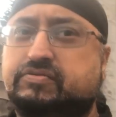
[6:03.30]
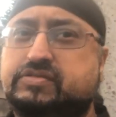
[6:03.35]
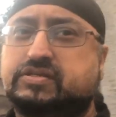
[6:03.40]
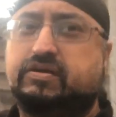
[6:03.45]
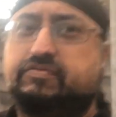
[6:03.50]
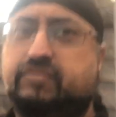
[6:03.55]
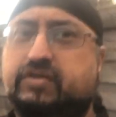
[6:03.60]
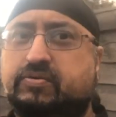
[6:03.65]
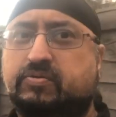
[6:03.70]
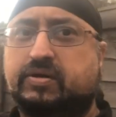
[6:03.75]
So
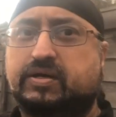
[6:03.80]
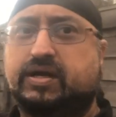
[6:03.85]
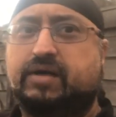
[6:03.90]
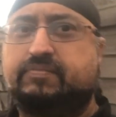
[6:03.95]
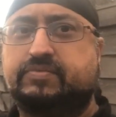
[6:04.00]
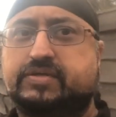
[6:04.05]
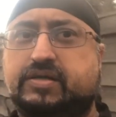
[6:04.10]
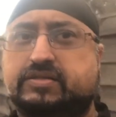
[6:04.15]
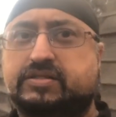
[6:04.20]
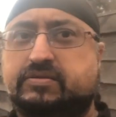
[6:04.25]
if anyone
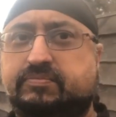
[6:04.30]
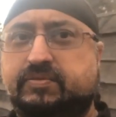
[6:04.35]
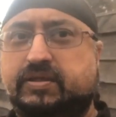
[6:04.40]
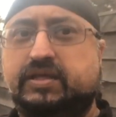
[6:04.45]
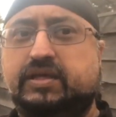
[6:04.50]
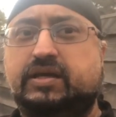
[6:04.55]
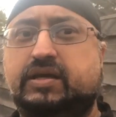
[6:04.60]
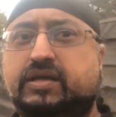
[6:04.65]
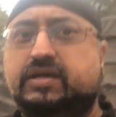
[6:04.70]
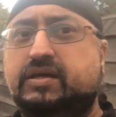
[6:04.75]
comes up to me,
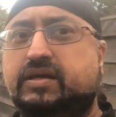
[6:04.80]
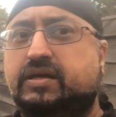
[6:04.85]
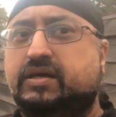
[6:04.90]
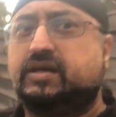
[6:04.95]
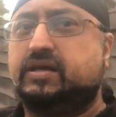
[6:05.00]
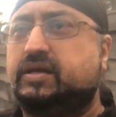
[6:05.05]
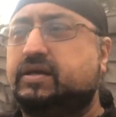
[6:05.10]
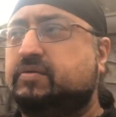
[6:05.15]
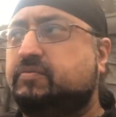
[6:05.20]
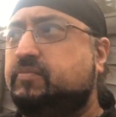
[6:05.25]

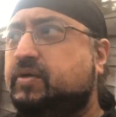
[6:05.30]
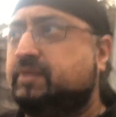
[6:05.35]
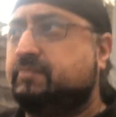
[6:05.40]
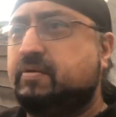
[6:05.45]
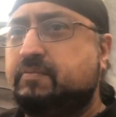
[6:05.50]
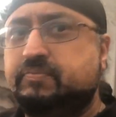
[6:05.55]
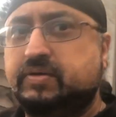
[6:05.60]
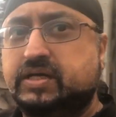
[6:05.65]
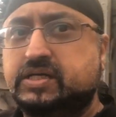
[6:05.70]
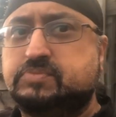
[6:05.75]
one of
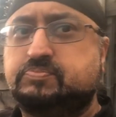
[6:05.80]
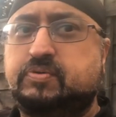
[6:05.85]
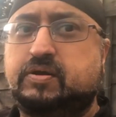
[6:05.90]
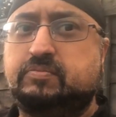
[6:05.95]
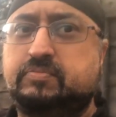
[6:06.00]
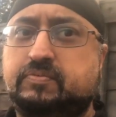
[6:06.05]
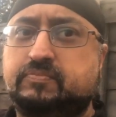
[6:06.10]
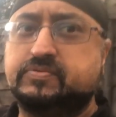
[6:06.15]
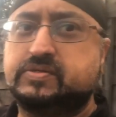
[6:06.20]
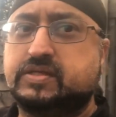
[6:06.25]
my biggest
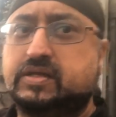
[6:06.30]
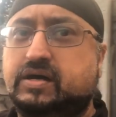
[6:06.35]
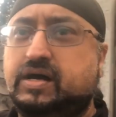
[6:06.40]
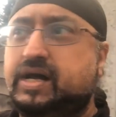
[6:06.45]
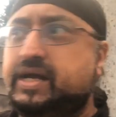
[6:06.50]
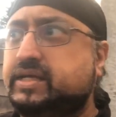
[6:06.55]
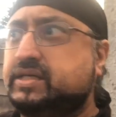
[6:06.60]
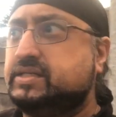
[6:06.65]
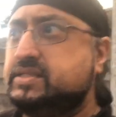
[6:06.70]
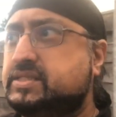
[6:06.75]
problems,
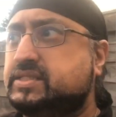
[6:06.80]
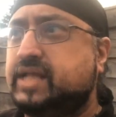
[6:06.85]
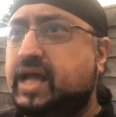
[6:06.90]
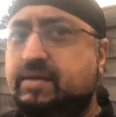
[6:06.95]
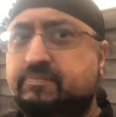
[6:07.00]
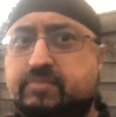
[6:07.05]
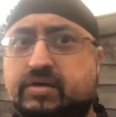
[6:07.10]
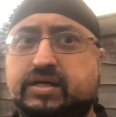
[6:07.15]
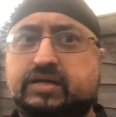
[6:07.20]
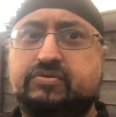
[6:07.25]
I can
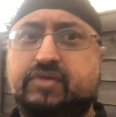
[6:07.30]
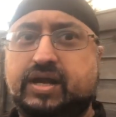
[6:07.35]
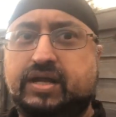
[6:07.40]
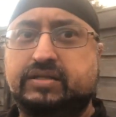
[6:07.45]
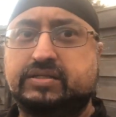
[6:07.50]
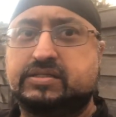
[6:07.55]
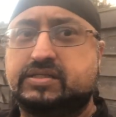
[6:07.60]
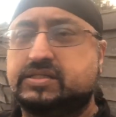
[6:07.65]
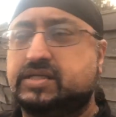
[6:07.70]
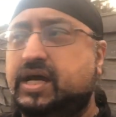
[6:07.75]
stand my
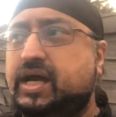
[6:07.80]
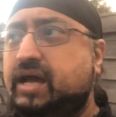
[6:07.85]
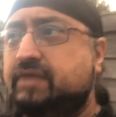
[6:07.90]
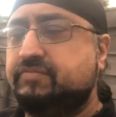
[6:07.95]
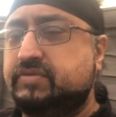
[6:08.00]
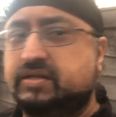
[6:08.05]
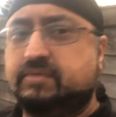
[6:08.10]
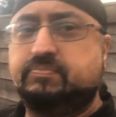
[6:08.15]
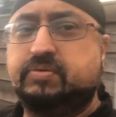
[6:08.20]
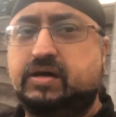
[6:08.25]
ground, because I have
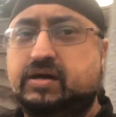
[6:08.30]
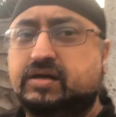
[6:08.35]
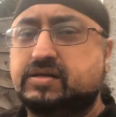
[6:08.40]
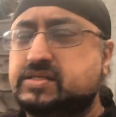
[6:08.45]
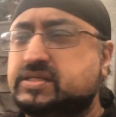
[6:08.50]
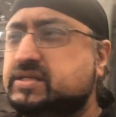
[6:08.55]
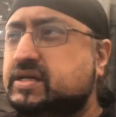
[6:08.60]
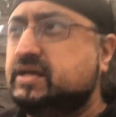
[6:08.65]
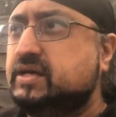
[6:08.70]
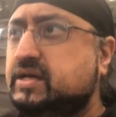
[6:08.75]
in the
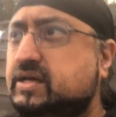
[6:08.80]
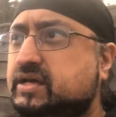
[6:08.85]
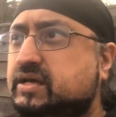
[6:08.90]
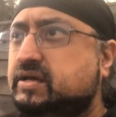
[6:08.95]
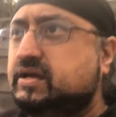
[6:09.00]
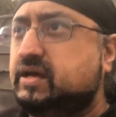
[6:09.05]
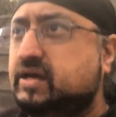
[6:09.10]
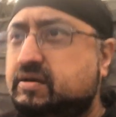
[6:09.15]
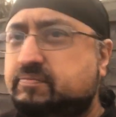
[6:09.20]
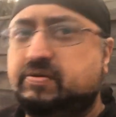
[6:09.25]
past.
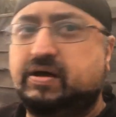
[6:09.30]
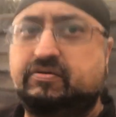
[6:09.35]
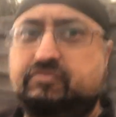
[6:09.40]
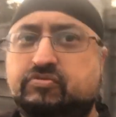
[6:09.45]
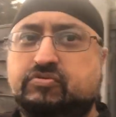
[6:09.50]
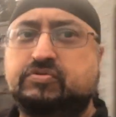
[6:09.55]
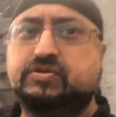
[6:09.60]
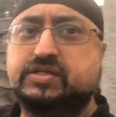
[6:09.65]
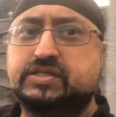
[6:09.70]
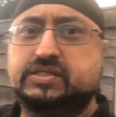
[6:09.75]
But I've
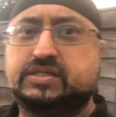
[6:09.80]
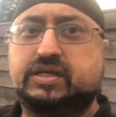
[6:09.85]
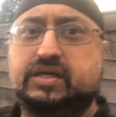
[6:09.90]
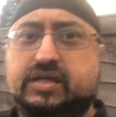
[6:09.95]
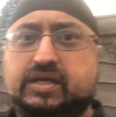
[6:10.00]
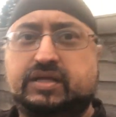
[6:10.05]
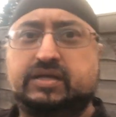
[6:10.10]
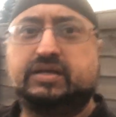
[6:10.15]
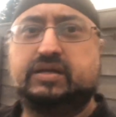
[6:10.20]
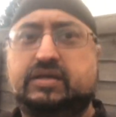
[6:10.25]
always,
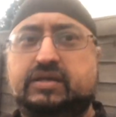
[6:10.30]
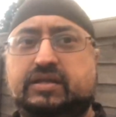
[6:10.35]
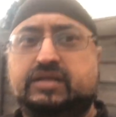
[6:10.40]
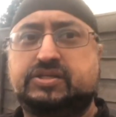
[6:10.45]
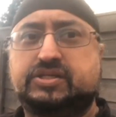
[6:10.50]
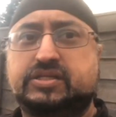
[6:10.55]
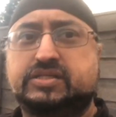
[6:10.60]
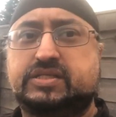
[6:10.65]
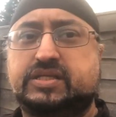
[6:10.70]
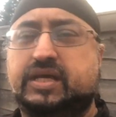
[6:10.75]

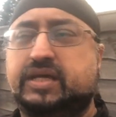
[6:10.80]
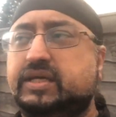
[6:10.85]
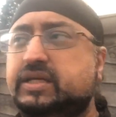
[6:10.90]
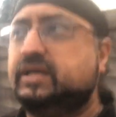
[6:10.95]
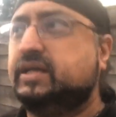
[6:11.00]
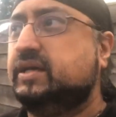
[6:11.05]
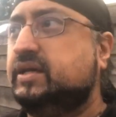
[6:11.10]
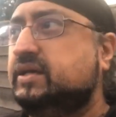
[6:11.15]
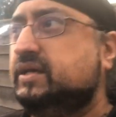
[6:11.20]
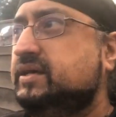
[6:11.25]
let's just say,
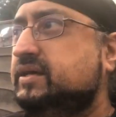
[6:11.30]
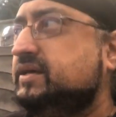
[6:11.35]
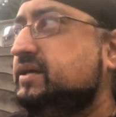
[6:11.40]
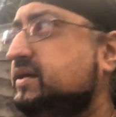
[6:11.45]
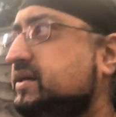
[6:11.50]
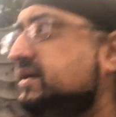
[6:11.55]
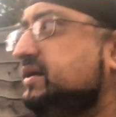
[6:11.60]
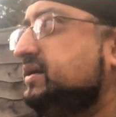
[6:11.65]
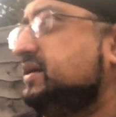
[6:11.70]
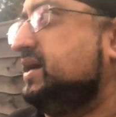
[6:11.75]

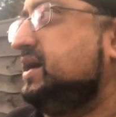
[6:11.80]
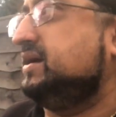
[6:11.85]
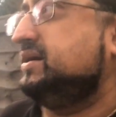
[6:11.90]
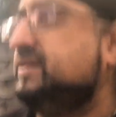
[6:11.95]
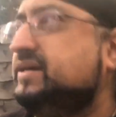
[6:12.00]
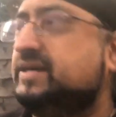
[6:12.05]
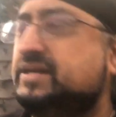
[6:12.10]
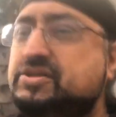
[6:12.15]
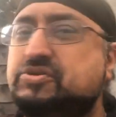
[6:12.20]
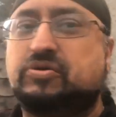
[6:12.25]

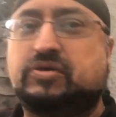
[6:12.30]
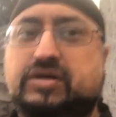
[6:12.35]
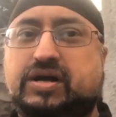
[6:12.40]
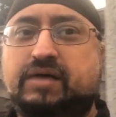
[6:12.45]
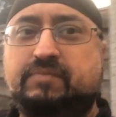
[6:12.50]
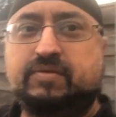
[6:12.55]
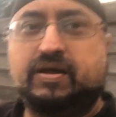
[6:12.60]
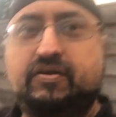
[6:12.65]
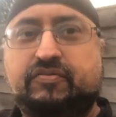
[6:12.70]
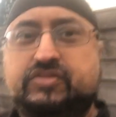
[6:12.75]
not
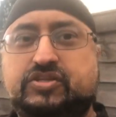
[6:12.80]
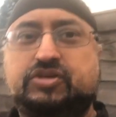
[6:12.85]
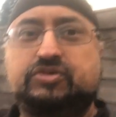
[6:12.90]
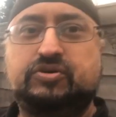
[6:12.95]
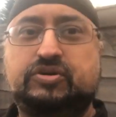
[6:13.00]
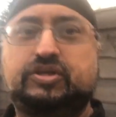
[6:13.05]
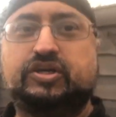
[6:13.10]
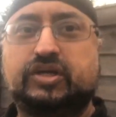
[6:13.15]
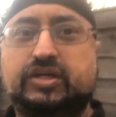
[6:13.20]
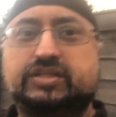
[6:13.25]
come out
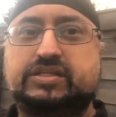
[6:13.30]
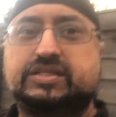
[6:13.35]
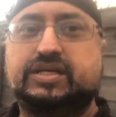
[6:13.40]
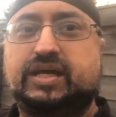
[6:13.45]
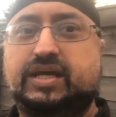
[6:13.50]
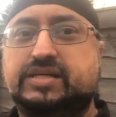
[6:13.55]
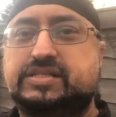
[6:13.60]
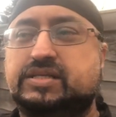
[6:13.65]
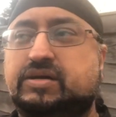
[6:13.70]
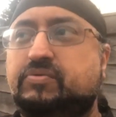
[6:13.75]
too good.
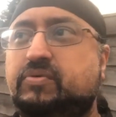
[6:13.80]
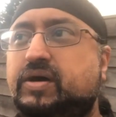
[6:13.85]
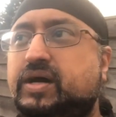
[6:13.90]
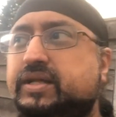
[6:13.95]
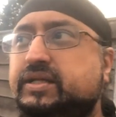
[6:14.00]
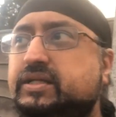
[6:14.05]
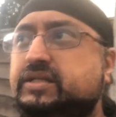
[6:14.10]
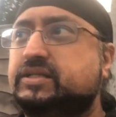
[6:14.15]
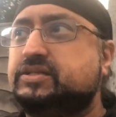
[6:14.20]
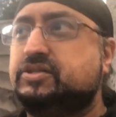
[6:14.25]
Yeah. So what I
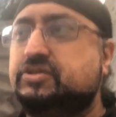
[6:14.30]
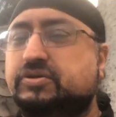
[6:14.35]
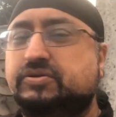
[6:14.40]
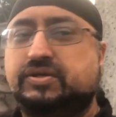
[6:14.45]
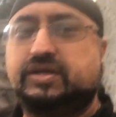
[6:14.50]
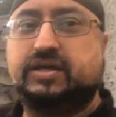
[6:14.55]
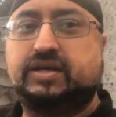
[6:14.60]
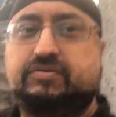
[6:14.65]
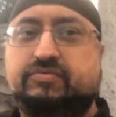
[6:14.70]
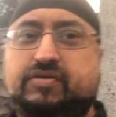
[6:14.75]
need to do,
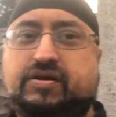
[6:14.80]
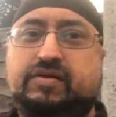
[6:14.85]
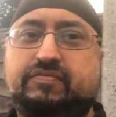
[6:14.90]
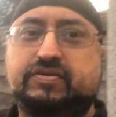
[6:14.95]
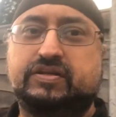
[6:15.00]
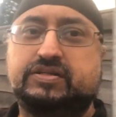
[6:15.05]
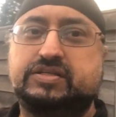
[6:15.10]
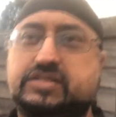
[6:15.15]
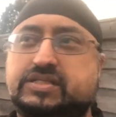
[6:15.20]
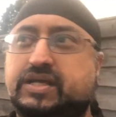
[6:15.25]
yeah,
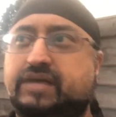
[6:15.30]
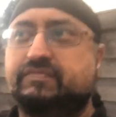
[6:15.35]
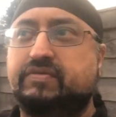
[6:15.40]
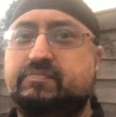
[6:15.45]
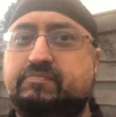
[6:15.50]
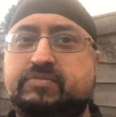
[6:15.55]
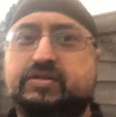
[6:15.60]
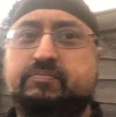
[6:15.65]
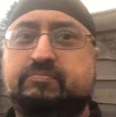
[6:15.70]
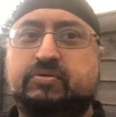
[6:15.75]
rather than just
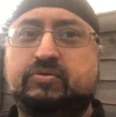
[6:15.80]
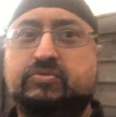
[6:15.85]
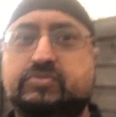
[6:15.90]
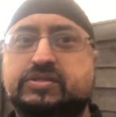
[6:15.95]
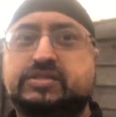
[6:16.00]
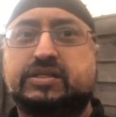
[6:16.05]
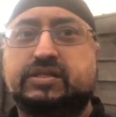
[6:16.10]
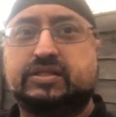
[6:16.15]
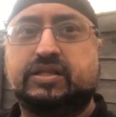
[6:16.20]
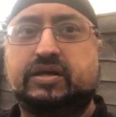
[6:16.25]
having the
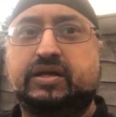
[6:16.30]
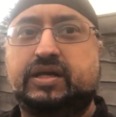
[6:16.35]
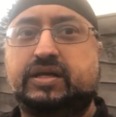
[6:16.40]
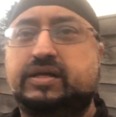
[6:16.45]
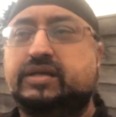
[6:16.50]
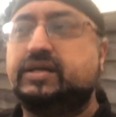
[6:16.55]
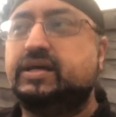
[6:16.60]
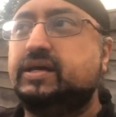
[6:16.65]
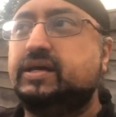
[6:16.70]
balls to do it